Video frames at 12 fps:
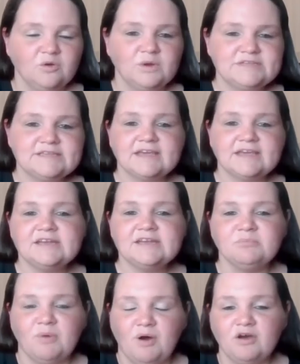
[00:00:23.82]
Was there
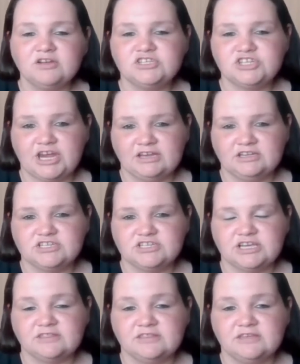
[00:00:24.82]
any marked
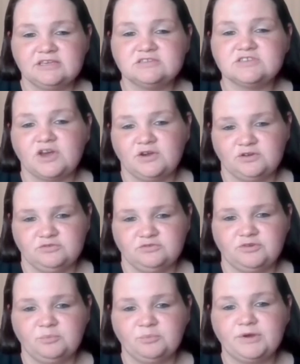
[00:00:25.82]
change in the
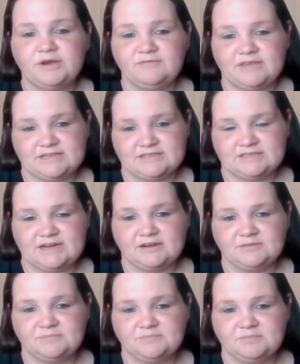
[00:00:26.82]
tone from previous
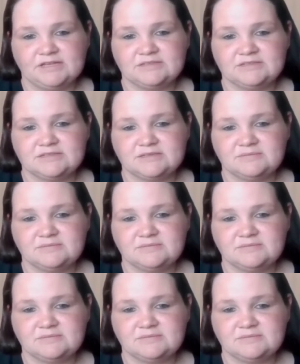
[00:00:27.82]
statements?